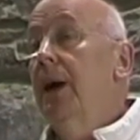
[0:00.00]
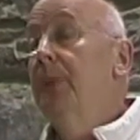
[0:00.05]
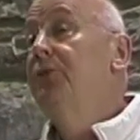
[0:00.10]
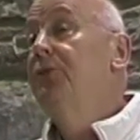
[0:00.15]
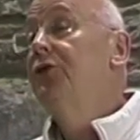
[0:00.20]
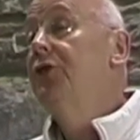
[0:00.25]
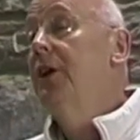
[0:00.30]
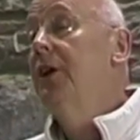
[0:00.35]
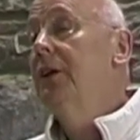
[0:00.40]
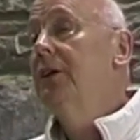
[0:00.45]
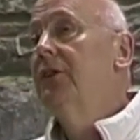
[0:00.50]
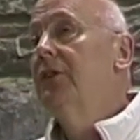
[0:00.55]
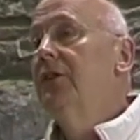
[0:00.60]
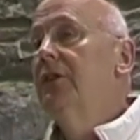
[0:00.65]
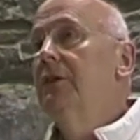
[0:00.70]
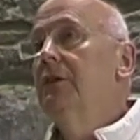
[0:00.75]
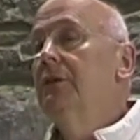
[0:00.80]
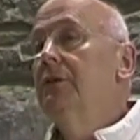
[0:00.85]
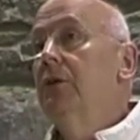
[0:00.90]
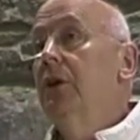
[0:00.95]
abstract
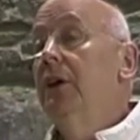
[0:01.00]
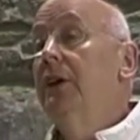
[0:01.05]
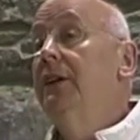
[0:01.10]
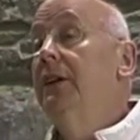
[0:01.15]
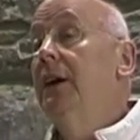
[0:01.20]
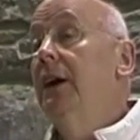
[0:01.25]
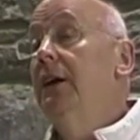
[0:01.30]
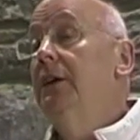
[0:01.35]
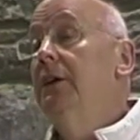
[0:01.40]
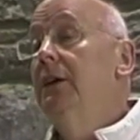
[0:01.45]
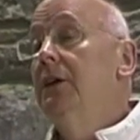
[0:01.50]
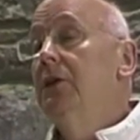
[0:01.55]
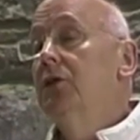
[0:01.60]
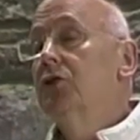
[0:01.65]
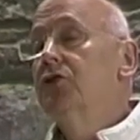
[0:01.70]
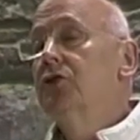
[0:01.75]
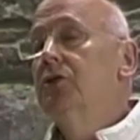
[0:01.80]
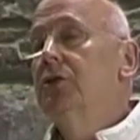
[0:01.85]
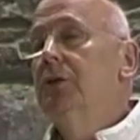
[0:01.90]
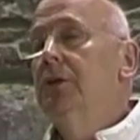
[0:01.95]
and
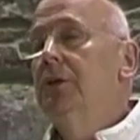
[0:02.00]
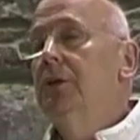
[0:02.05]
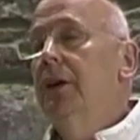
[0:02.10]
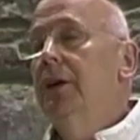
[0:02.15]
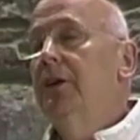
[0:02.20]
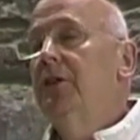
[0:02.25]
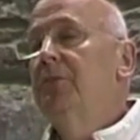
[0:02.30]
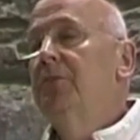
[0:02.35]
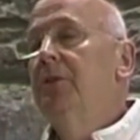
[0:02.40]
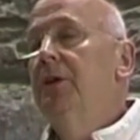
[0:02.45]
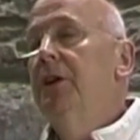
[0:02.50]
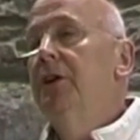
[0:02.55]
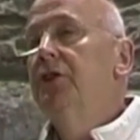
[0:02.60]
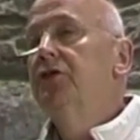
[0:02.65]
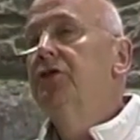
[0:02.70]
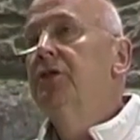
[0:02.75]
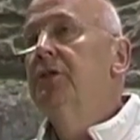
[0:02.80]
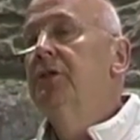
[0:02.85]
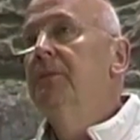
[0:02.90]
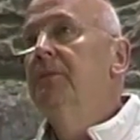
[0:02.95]
ideological
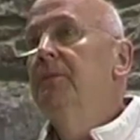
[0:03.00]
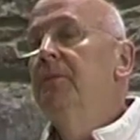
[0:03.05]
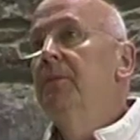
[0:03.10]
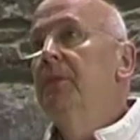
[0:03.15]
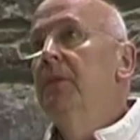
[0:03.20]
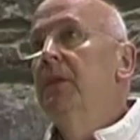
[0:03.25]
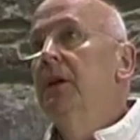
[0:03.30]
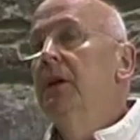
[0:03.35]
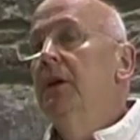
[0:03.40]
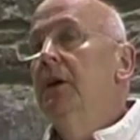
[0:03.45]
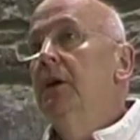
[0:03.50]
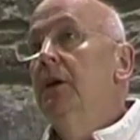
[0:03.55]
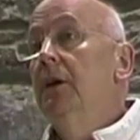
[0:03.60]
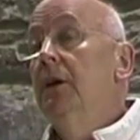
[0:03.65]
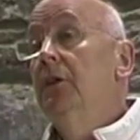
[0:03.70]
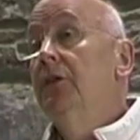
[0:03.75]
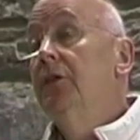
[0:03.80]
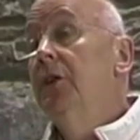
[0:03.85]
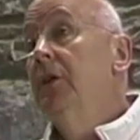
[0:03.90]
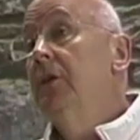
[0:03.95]
explanation.
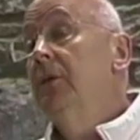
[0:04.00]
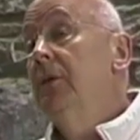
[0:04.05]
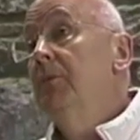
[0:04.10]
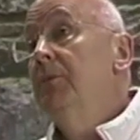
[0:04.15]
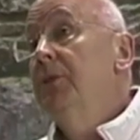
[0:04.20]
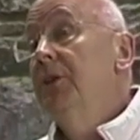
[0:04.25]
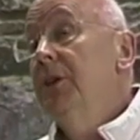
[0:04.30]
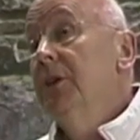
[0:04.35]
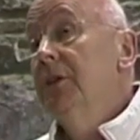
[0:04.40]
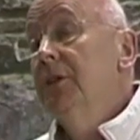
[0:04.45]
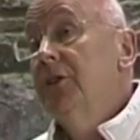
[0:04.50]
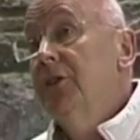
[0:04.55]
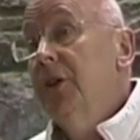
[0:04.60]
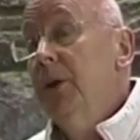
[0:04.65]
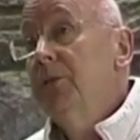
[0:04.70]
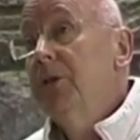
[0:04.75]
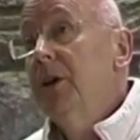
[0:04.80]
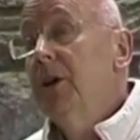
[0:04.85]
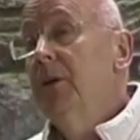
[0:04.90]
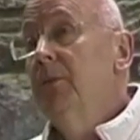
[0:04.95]
So, but at the
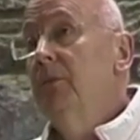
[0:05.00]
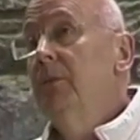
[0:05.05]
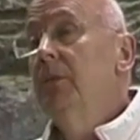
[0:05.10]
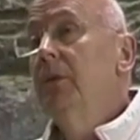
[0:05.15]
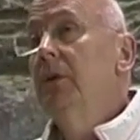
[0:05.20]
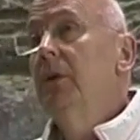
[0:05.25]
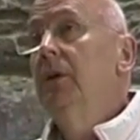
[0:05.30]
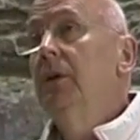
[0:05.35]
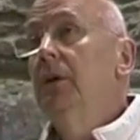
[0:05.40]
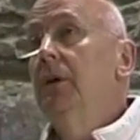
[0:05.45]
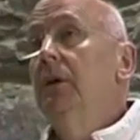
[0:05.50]
same time,